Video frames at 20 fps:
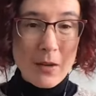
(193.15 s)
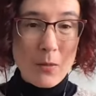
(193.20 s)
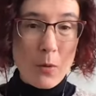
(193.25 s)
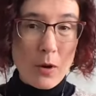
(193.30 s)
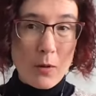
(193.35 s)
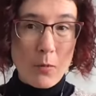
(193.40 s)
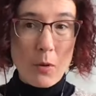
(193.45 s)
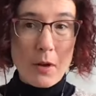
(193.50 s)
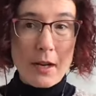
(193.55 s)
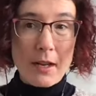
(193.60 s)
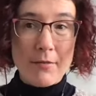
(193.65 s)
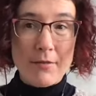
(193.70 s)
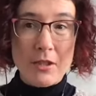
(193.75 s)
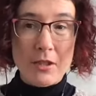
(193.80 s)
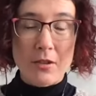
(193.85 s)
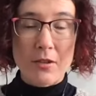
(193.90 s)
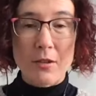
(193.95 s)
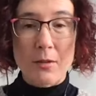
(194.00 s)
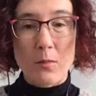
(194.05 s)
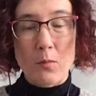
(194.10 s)
where what I've
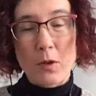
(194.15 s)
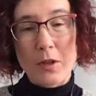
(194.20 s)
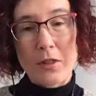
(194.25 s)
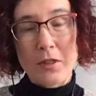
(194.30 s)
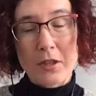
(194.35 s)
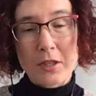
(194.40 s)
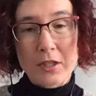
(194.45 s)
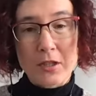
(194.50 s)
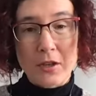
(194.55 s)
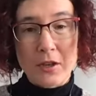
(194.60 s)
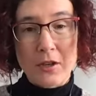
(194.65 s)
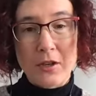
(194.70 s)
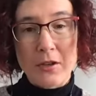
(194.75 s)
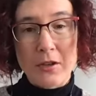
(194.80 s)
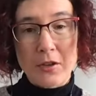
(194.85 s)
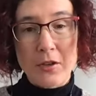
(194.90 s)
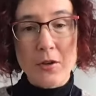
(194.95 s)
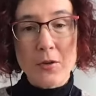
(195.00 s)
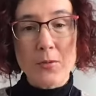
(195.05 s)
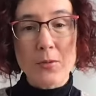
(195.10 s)
done with the
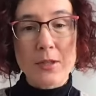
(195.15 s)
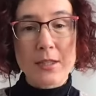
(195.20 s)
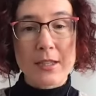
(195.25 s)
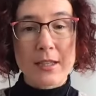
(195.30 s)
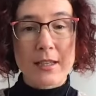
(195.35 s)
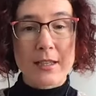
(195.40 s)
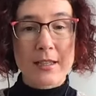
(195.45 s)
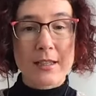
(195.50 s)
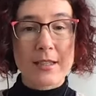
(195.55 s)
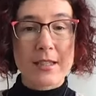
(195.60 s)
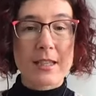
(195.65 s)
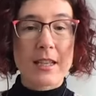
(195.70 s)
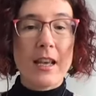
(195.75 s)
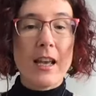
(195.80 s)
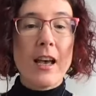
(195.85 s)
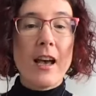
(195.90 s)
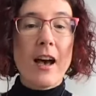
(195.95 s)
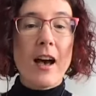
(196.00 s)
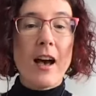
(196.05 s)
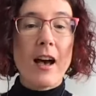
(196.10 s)
circular yokes is
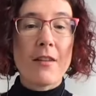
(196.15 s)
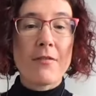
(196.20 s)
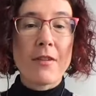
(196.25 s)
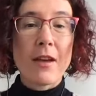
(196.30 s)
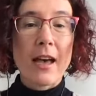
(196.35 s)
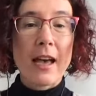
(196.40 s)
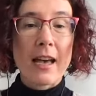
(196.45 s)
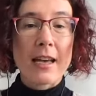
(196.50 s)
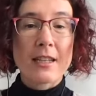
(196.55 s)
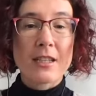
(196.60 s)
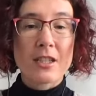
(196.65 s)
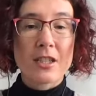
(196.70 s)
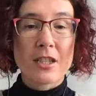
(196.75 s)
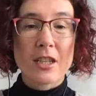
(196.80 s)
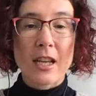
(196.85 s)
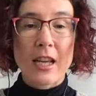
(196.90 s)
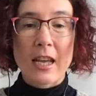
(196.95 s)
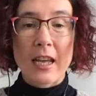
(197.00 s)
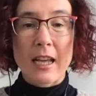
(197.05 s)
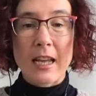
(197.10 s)
I've had
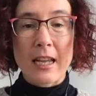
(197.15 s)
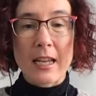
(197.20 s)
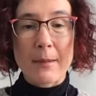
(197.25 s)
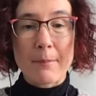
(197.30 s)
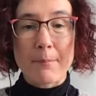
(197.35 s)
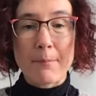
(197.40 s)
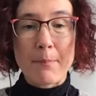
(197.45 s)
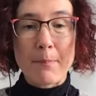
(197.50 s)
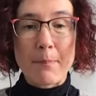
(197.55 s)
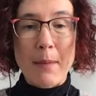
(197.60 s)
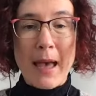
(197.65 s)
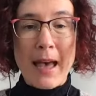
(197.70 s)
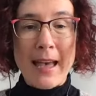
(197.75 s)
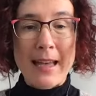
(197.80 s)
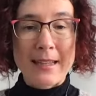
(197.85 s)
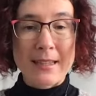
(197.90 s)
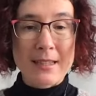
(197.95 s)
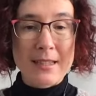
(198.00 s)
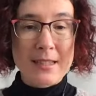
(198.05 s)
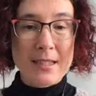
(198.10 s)
a
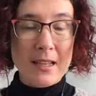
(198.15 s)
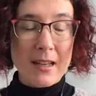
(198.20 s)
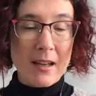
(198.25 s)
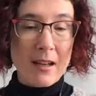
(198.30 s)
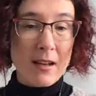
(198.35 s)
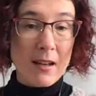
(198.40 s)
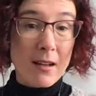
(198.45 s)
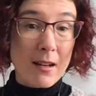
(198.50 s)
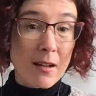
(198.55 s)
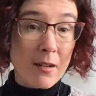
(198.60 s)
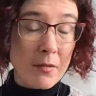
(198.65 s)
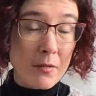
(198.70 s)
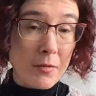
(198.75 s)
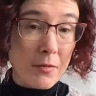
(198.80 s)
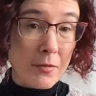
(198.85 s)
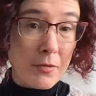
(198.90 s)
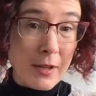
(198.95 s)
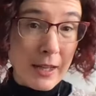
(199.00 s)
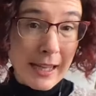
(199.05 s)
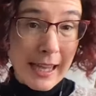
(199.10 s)
bands of
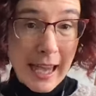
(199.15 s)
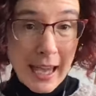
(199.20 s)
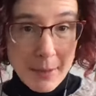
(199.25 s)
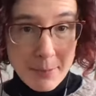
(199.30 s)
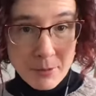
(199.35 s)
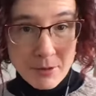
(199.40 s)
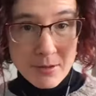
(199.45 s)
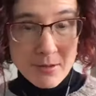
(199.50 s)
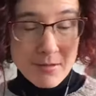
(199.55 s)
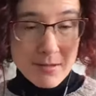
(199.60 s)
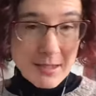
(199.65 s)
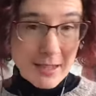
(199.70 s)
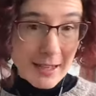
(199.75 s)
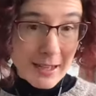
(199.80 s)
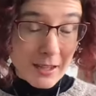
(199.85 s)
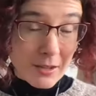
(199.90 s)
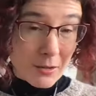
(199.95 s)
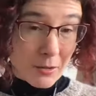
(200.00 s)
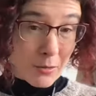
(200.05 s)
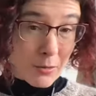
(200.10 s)
cables
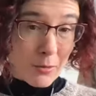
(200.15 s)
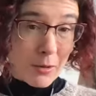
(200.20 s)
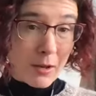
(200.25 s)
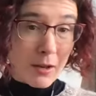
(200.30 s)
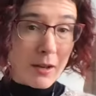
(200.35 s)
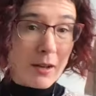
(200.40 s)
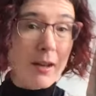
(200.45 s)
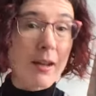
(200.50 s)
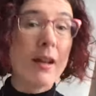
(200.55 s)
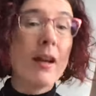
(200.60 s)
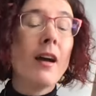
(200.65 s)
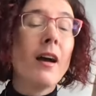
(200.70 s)
like an ulok